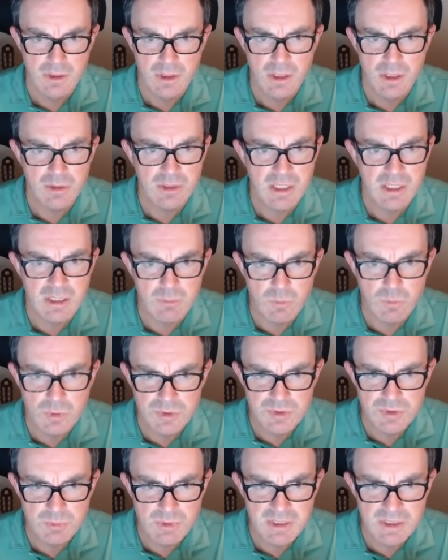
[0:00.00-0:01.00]
Okay, what
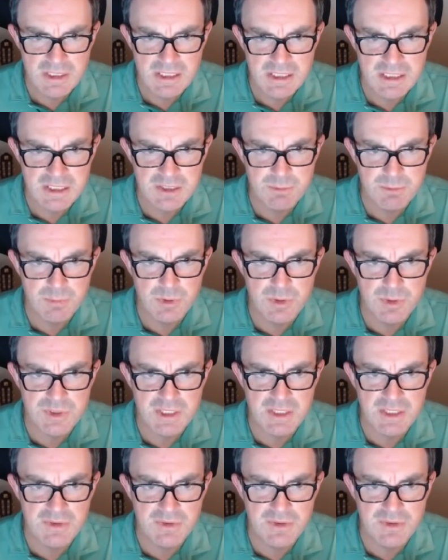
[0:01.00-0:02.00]
do we need to put
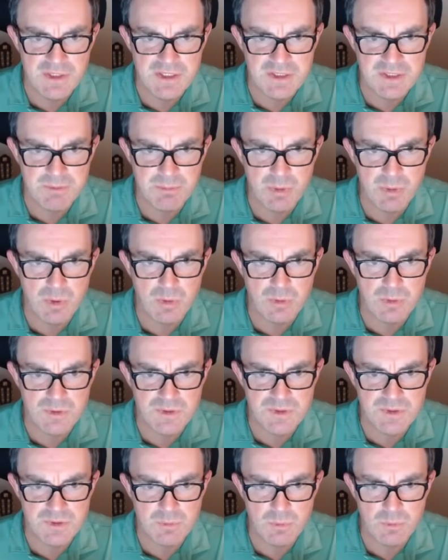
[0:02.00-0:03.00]
in this
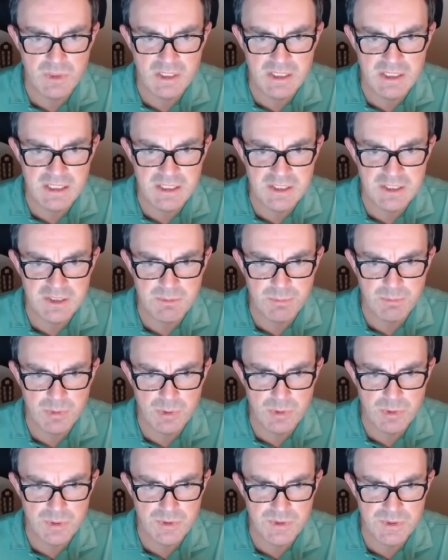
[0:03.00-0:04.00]
box? We need to
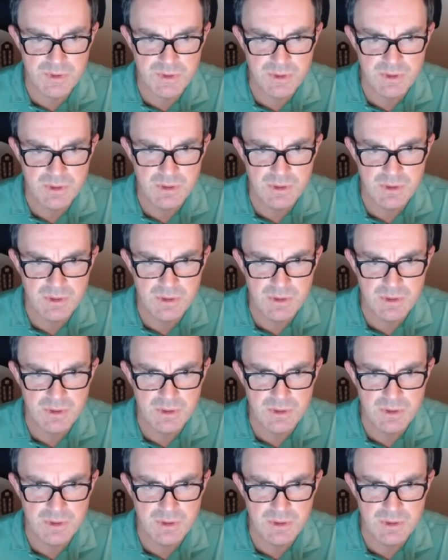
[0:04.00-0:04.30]
put